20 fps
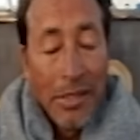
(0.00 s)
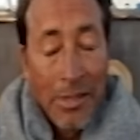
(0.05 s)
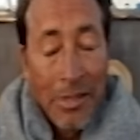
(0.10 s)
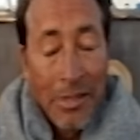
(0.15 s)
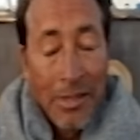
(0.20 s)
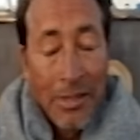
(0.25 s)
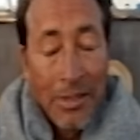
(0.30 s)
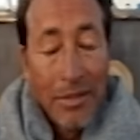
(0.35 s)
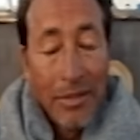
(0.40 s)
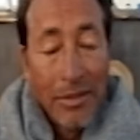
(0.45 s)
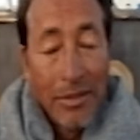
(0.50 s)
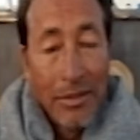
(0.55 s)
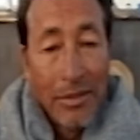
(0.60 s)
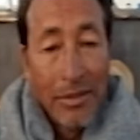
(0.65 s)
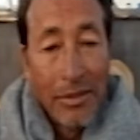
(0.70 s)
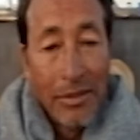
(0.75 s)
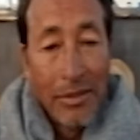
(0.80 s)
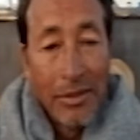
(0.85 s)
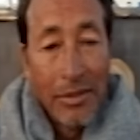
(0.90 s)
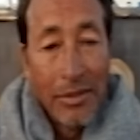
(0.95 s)

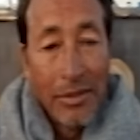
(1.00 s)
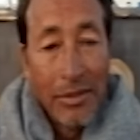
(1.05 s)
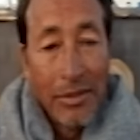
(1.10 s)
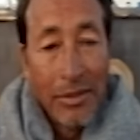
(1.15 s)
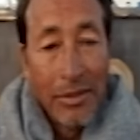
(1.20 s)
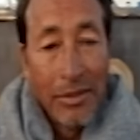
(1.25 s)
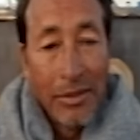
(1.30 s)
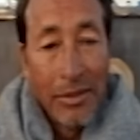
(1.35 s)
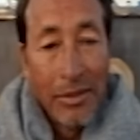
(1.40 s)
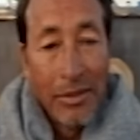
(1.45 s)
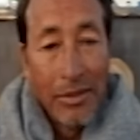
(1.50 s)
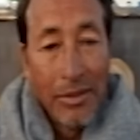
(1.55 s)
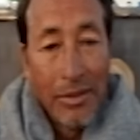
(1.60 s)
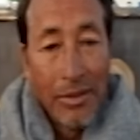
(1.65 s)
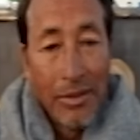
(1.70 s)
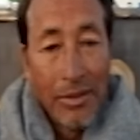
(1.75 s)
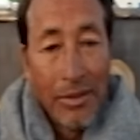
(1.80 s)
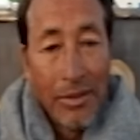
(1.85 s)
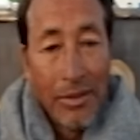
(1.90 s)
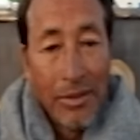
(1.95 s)

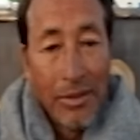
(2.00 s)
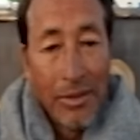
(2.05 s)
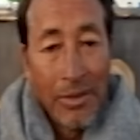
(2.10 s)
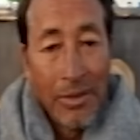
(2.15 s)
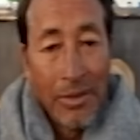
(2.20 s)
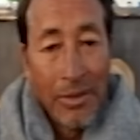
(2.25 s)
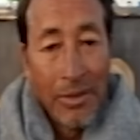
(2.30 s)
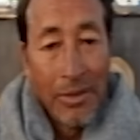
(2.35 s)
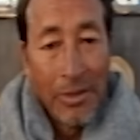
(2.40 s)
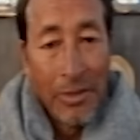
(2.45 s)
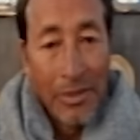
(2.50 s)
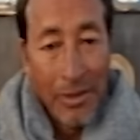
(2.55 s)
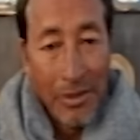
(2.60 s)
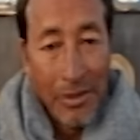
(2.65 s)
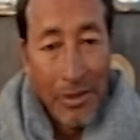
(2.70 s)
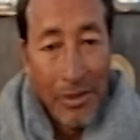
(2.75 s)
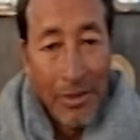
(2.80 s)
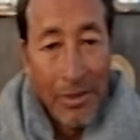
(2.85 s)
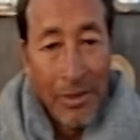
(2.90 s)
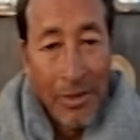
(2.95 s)

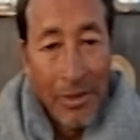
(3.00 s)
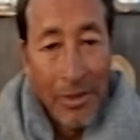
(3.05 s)
This person isn't speaking.